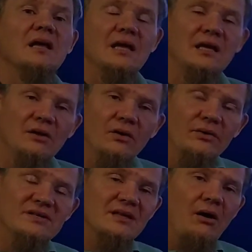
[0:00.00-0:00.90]
he
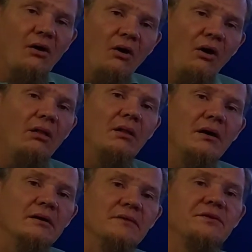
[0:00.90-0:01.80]
noticed that all
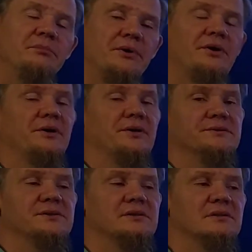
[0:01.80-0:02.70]
of the
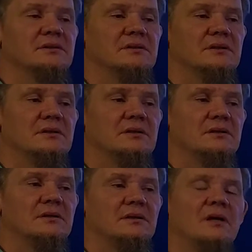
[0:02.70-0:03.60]
birds
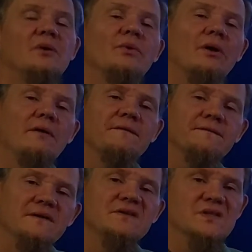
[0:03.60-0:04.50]
were all
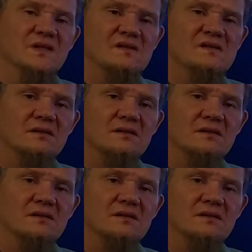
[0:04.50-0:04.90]
finches.